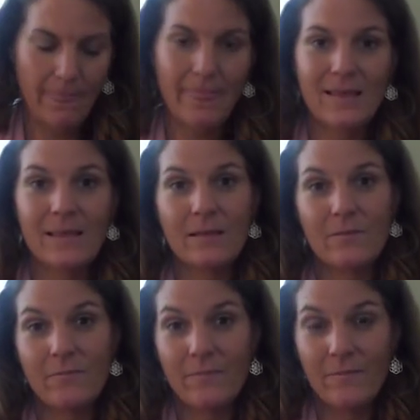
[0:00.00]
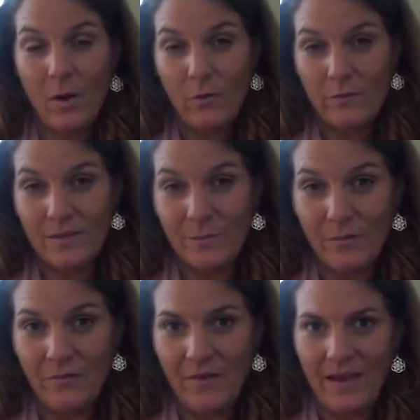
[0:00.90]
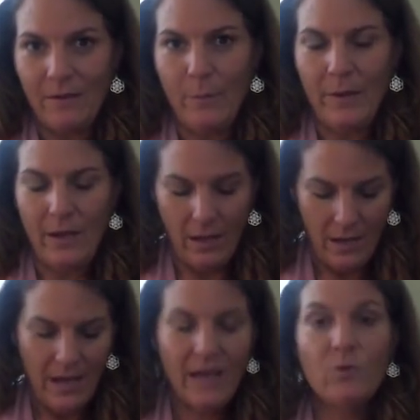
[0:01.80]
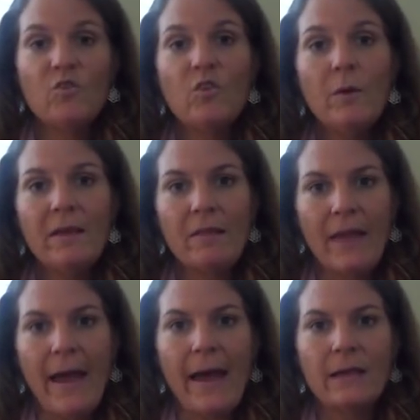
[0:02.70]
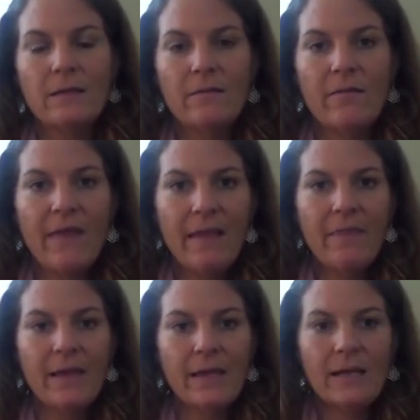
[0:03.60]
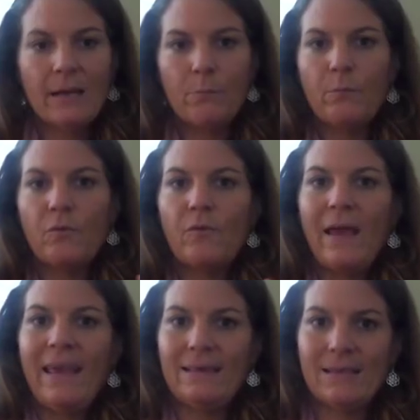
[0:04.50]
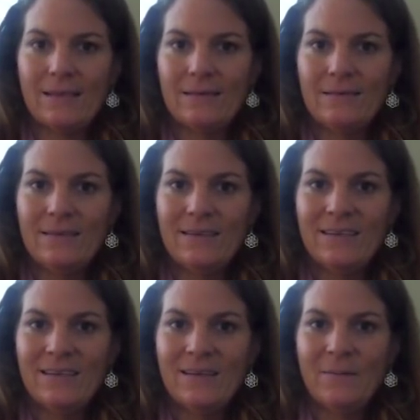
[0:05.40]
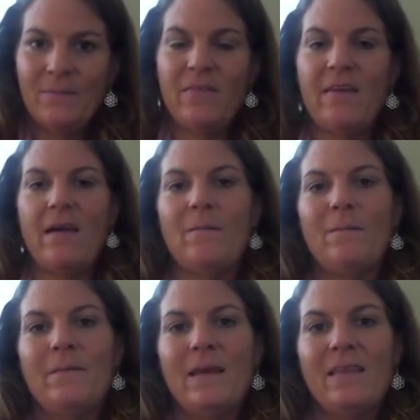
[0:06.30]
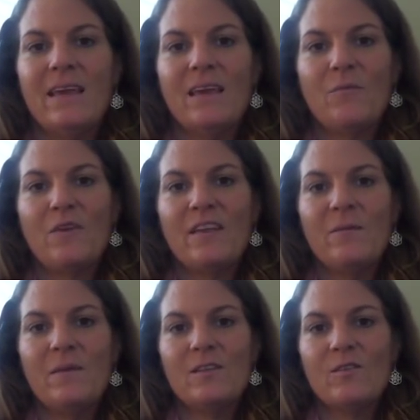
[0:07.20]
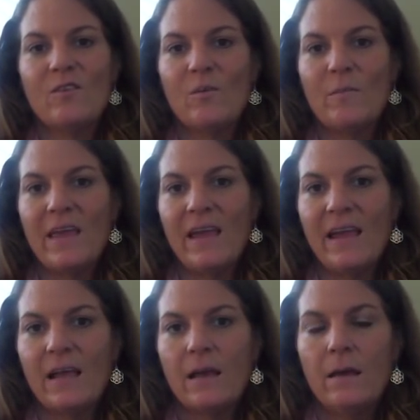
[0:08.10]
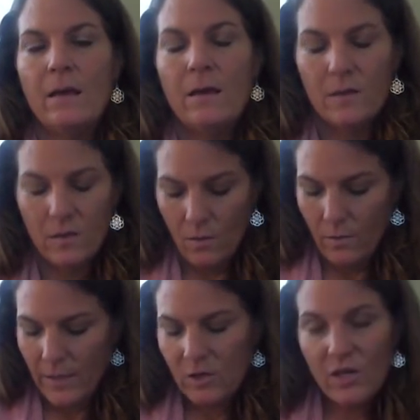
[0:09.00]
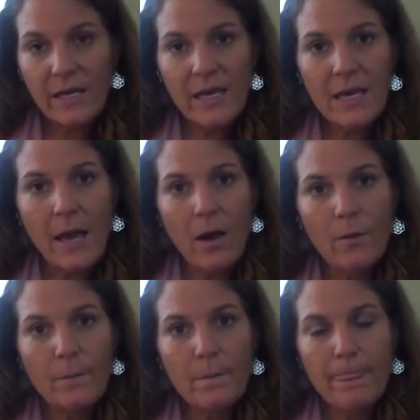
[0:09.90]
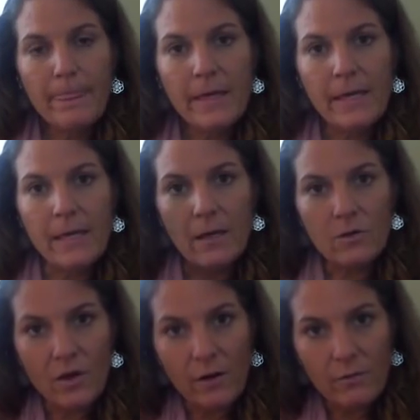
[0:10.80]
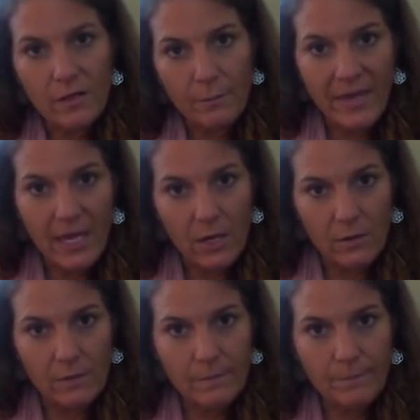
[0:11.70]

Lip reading: This is oversimplified, but in doing that, then they can embrace them and they can bring them into their being. So in checking out the chakras up here,